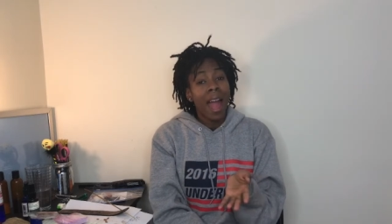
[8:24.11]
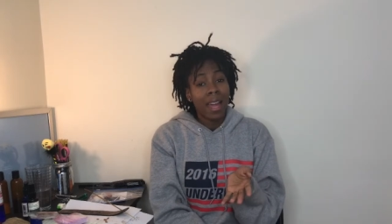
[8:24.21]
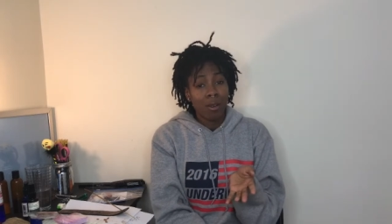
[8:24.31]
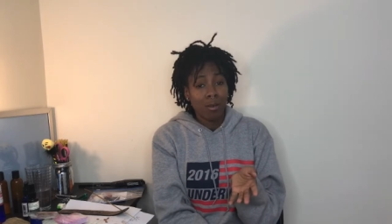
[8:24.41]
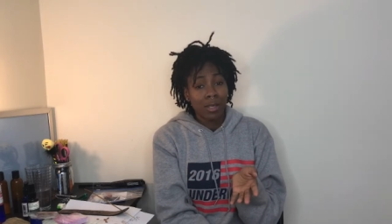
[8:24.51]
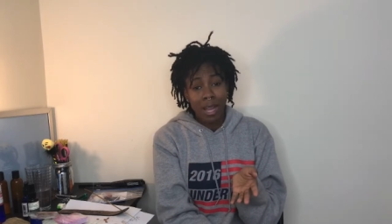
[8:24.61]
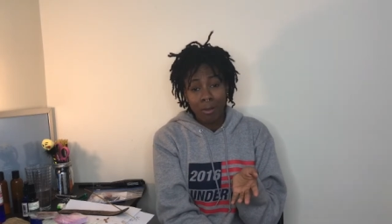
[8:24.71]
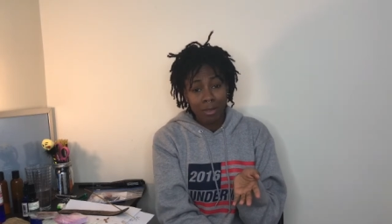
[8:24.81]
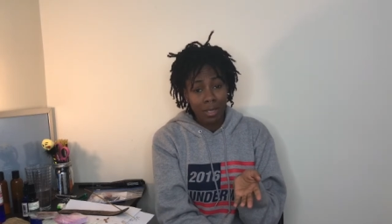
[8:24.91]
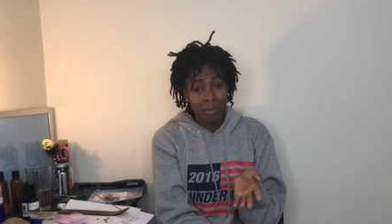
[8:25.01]
and it was
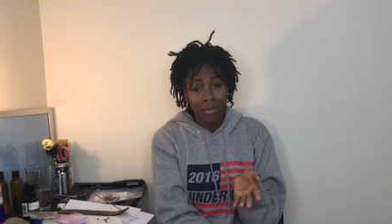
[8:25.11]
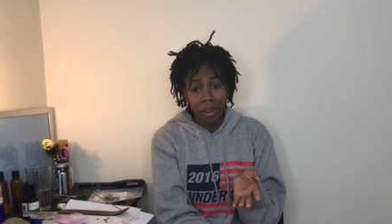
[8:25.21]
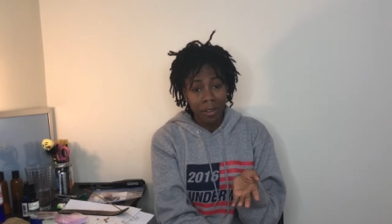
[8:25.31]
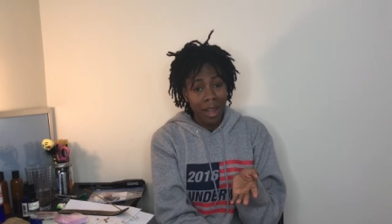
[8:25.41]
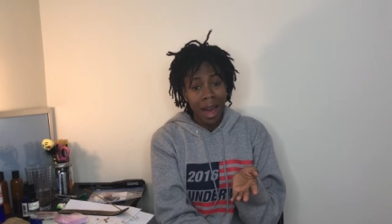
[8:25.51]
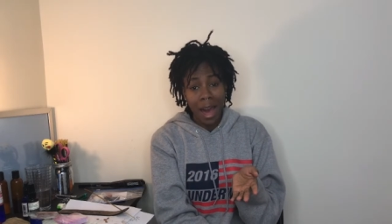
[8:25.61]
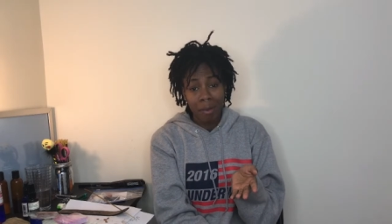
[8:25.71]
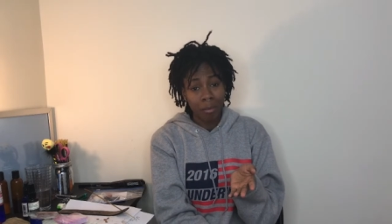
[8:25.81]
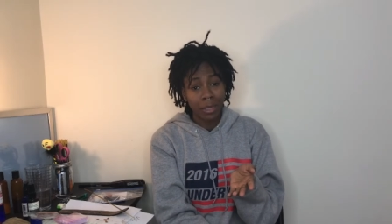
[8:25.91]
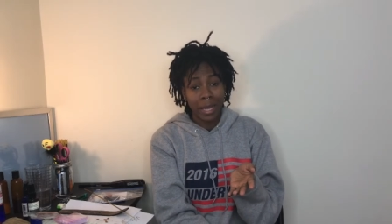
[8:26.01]
I was in a very
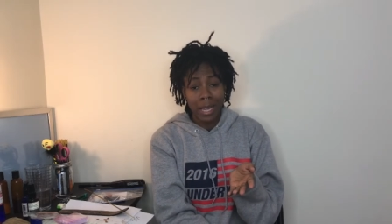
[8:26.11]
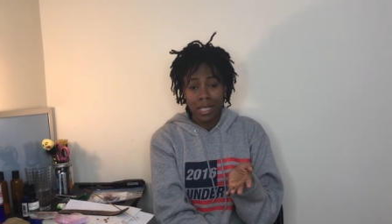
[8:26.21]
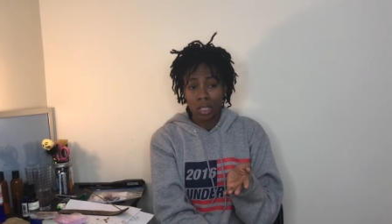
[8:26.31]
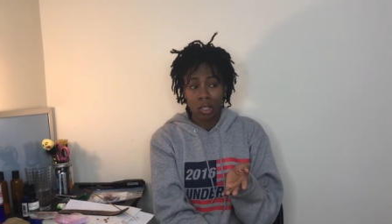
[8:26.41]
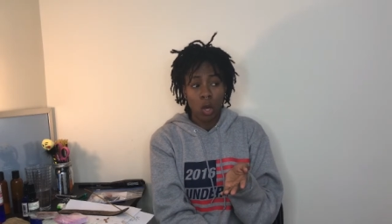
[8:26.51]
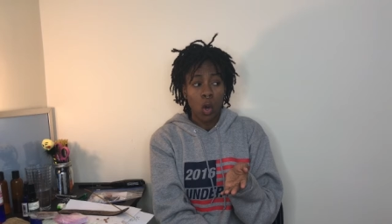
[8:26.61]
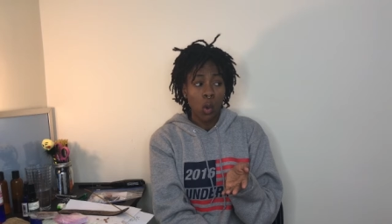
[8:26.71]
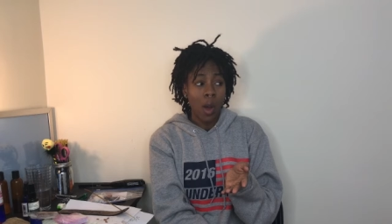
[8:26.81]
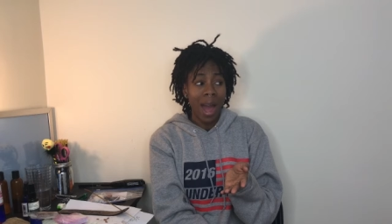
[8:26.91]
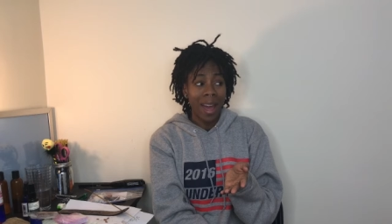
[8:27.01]
hot place,
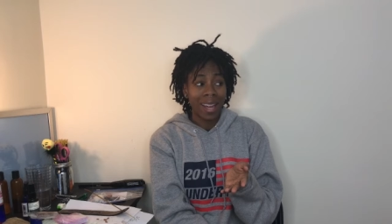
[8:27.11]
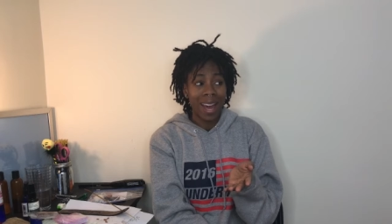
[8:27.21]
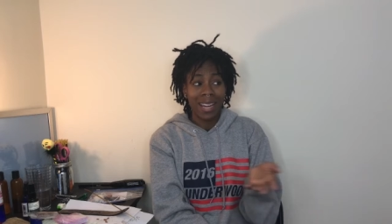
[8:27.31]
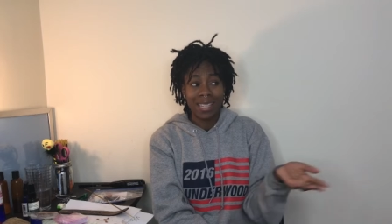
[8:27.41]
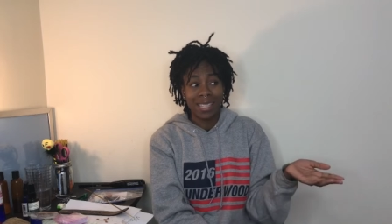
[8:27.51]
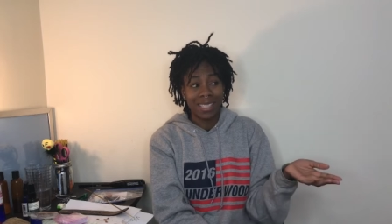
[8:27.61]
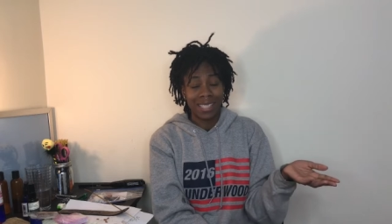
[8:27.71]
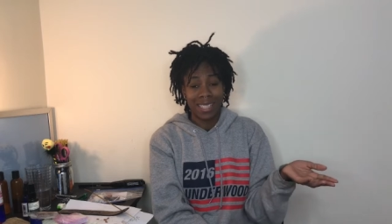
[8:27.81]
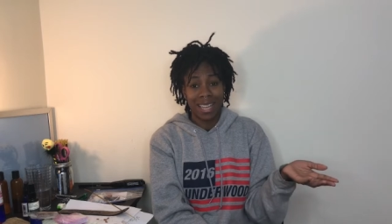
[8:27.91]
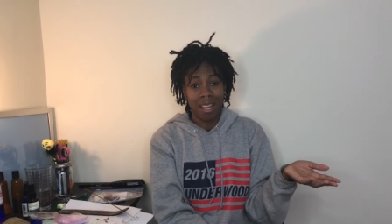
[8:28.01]
so I kind of just
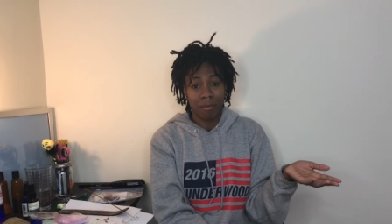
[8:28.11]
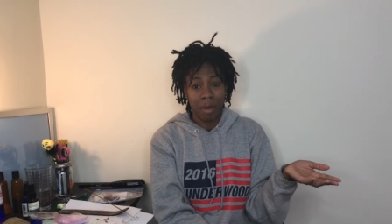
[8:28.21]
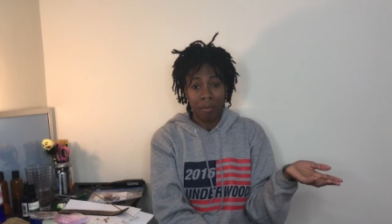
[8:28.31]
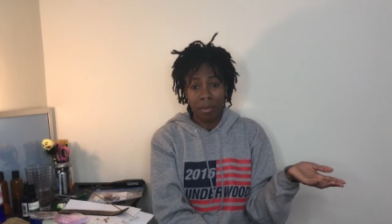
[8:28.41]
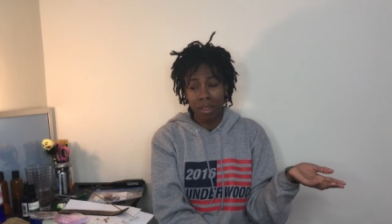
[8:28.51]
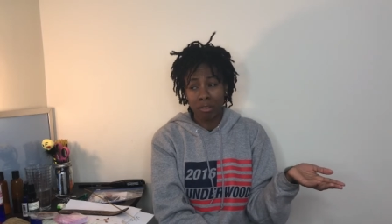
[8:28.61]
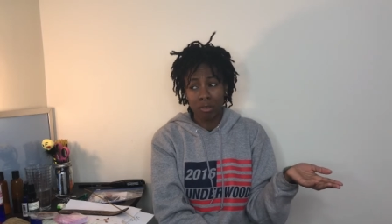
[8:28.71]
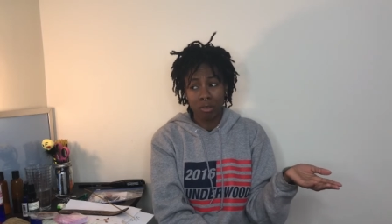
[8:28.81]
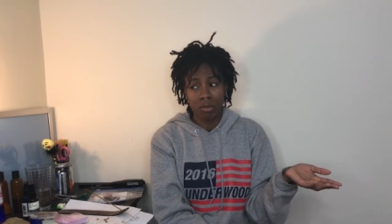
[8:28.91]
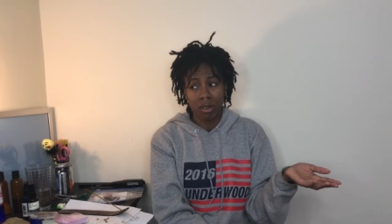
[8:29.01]
kept my bathing
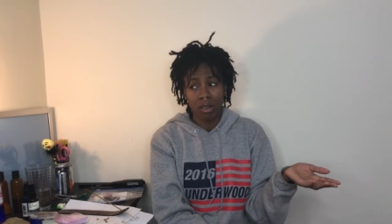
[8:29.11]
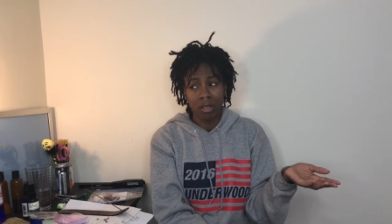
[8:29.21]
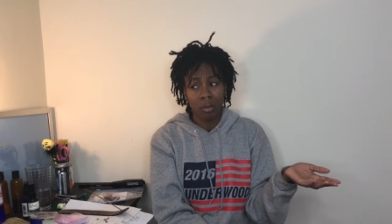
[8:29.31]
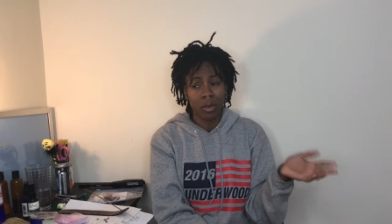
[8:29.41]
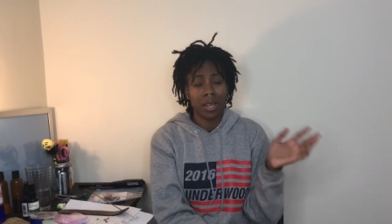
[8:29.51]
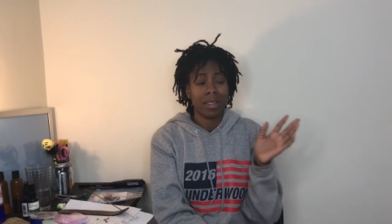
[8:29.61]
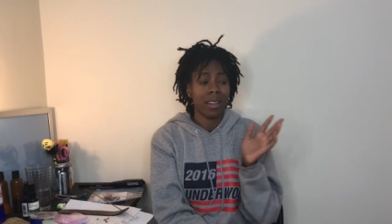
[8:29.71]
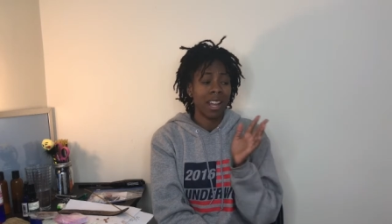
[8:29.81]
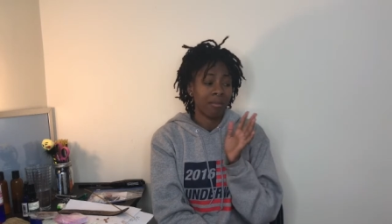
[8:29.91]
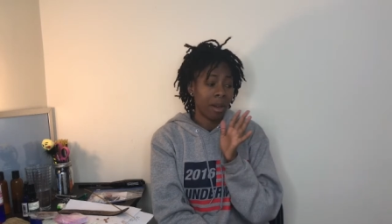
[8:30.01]
suit on, and when I
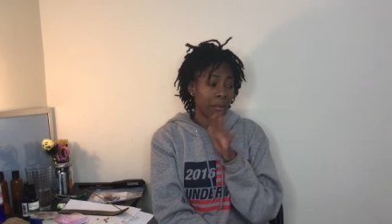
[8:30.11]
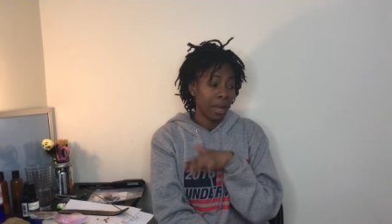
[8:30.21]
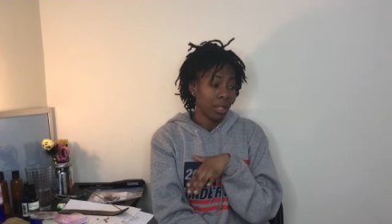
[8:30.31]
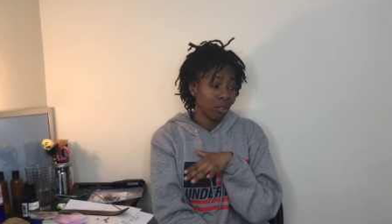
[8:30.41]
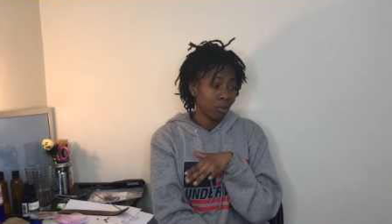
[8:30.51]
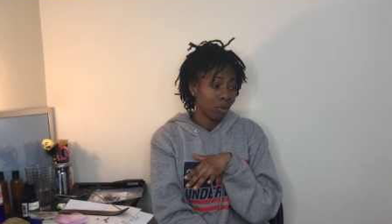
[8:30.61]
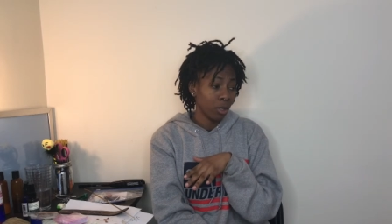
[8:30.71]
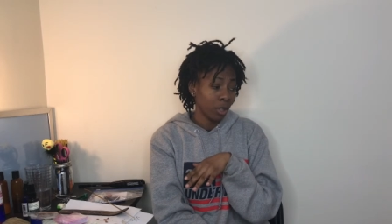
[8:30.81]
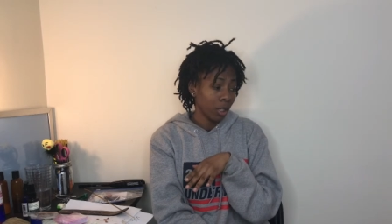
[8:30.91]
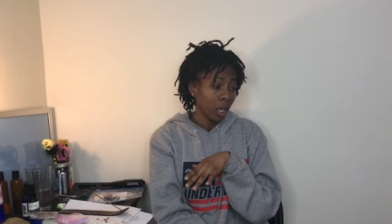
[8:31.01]
didn't have my bathing suit
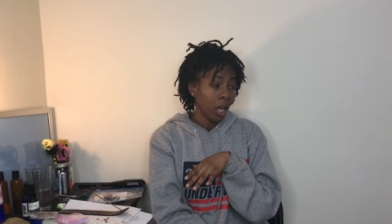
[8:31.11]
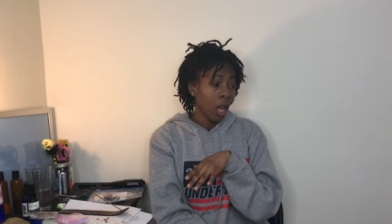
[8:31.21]
on,